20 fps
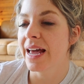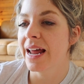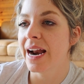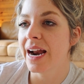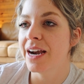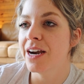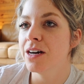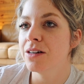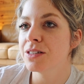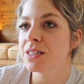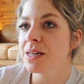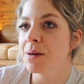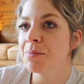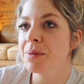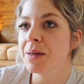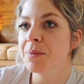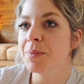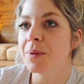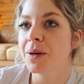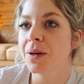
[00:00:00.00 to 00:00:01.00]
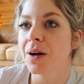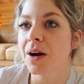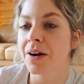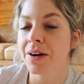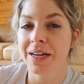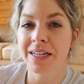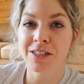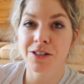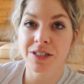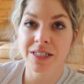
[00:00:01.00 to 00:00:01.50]
And I know some people
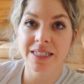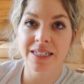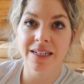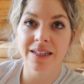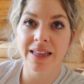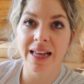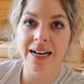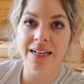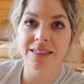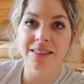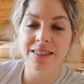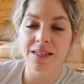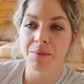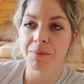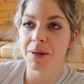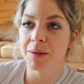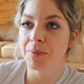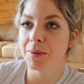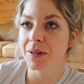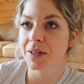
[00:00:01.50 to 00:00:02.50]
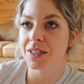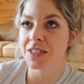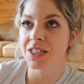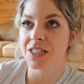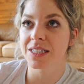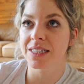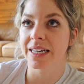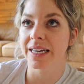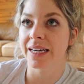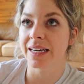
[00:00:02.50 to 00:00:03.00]
are interested in that, and some people are
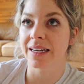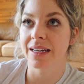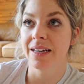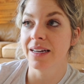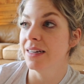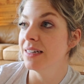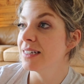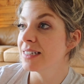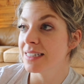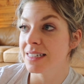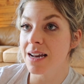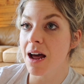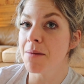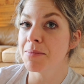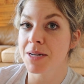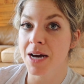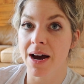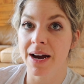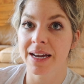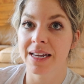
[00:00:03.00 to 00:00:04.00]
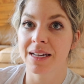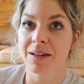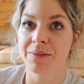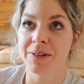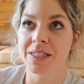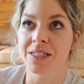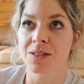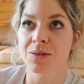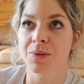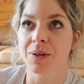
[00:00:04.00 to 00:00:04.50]
just like, stop talking,
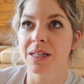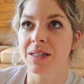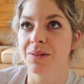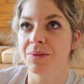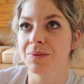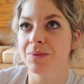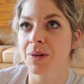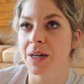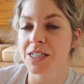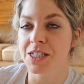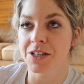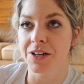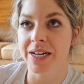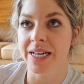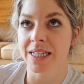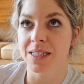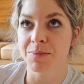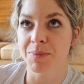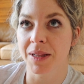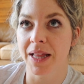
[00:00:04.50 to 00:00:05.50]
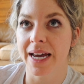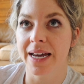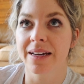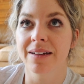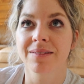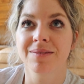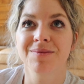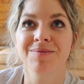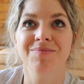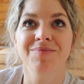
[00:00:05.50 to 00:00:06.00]
we just wanna watch your kids play.
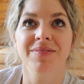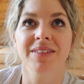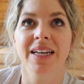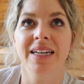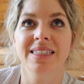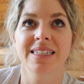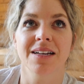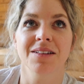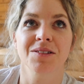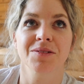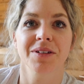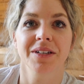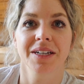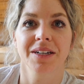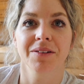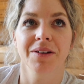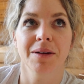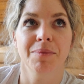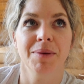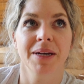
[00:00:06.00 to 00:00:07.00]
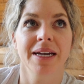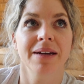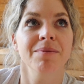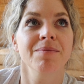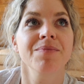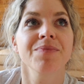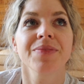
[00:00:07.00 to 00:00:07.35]
That sounds really creepy.